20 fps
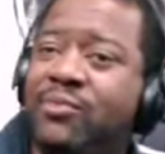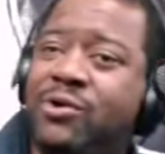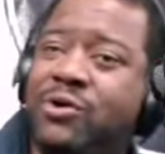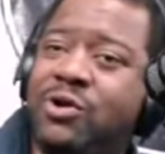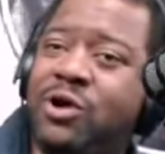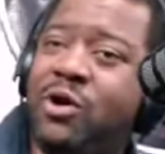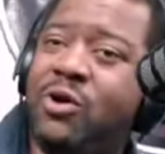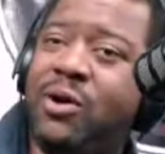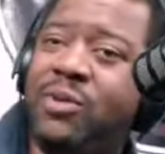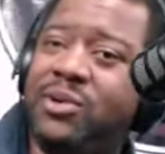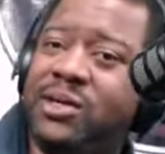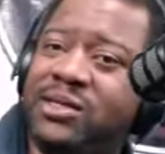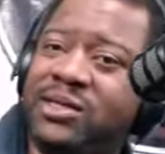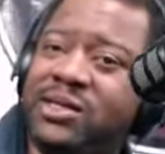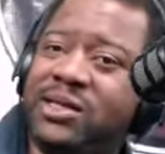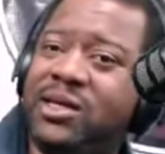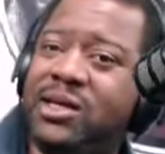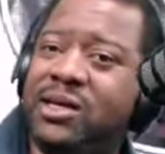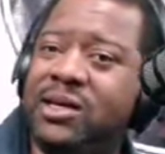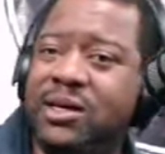You know, I mean,
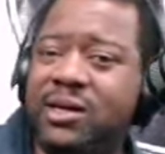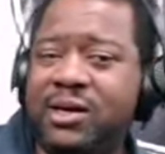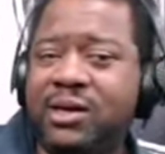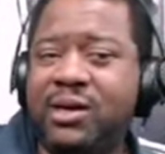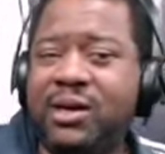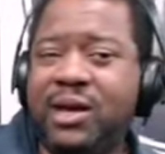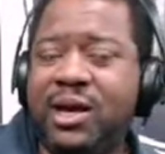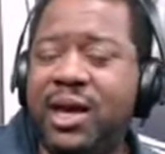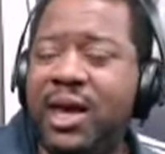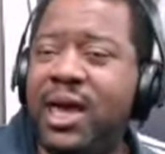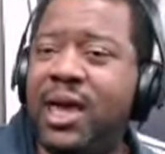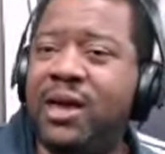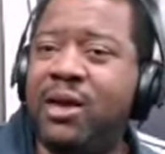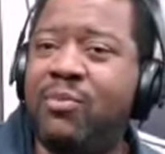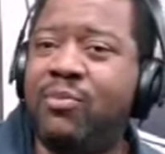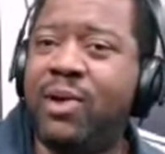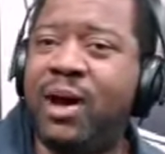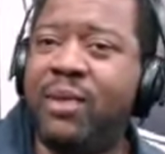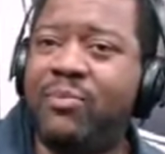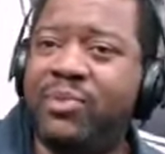should he hang
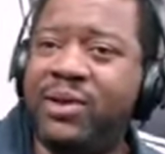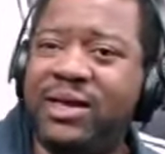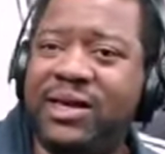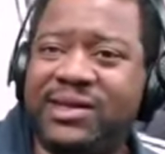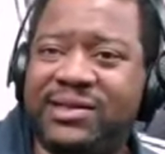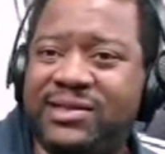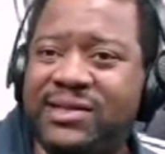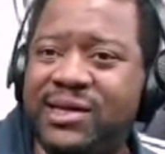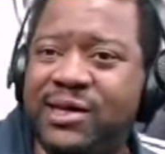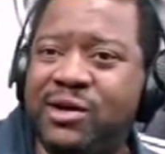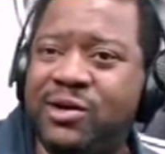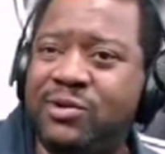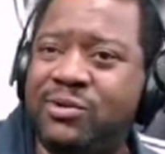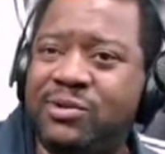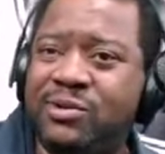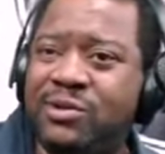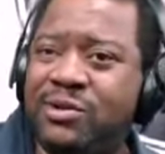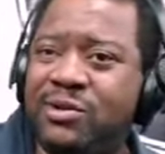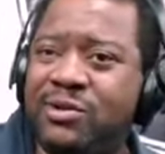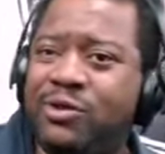him up? But he's still
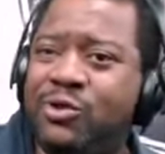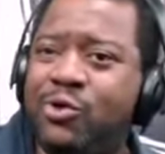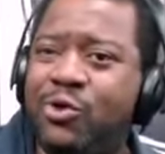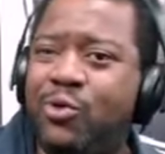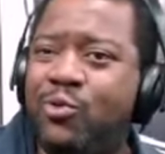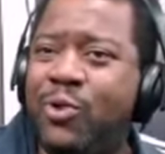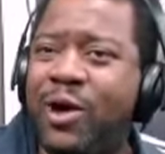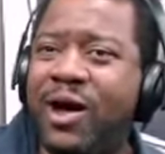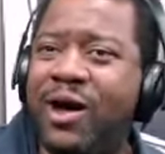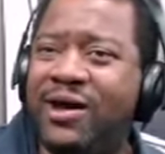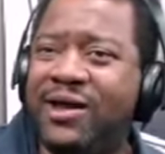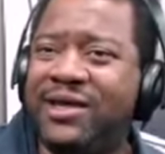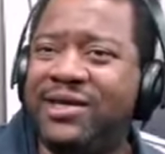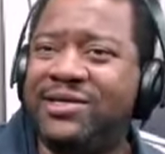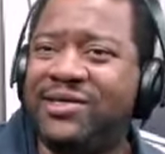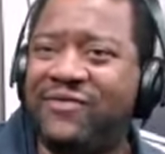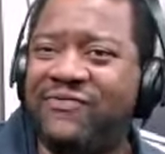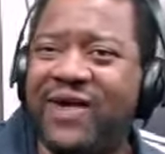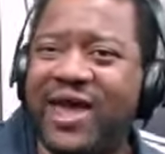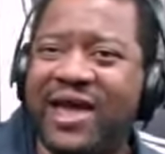doing well at his
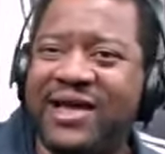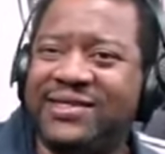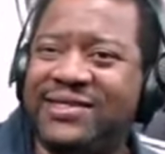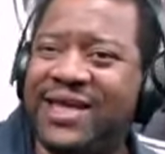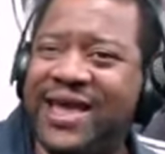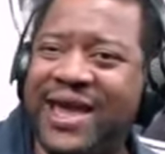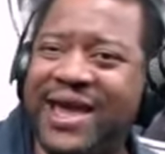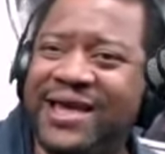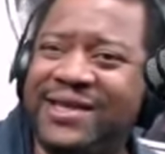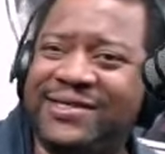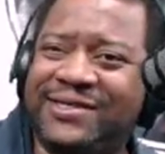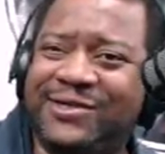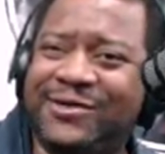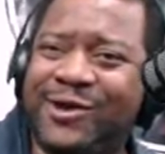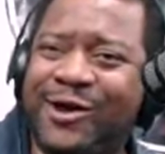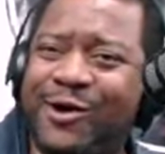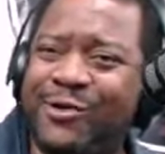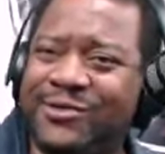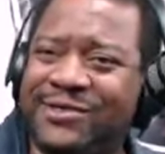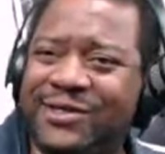advanced age. You
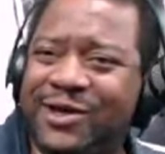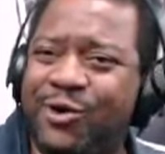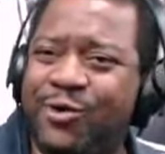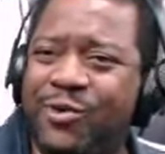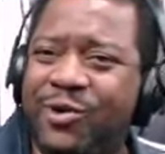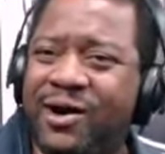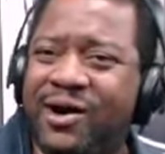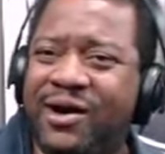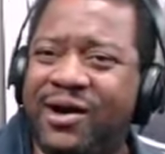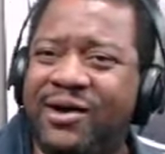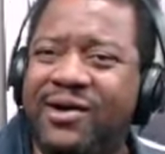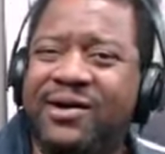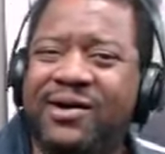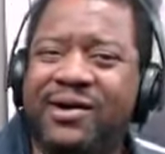know, so yeah.